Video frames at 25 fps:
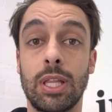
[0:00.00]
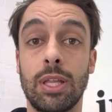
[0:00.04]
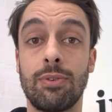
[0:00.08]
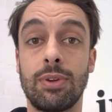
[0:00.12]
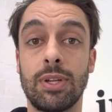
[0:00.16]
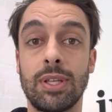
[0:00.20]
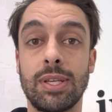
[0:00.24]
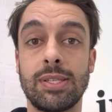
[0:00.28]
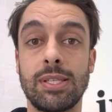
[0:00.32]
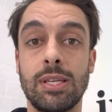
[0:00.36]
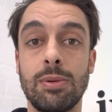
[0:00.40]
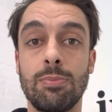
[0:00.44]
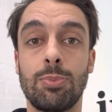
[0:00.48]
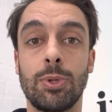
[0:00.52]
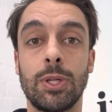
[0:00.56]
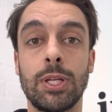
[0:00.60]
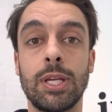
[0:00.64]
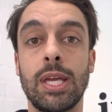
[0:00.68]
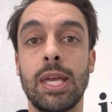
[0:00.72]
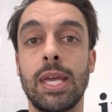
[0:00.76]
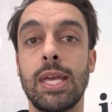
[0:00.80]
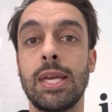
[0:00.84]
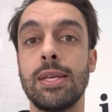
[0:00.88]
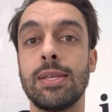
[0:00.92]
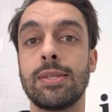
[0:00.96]
really simply
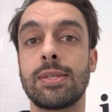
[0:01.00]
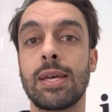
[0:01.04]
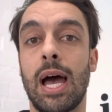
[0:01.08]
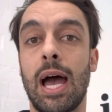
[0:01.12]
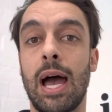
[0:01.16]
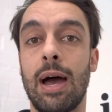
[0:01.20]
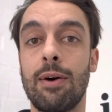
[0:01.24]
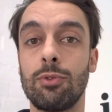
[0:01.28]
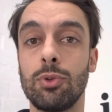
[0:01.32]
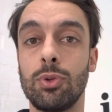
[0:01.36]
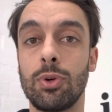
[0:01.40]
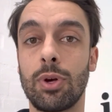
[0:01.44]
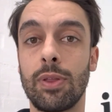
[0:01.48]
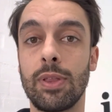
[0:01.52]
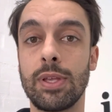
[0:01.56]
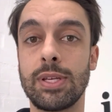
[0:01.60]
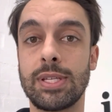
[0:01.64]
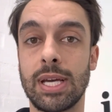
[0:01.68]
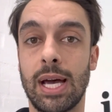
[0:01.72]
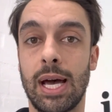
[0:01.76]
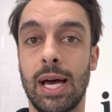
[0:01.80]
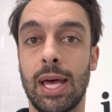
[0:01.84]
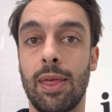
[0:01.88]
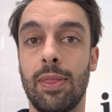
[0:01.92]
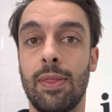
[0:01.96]
is have a look at the
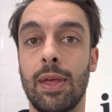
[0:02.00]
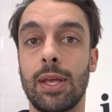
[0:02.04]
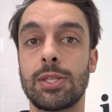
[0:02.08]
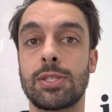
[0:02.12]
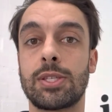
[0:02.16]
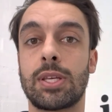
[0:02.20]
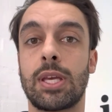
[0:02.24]
data that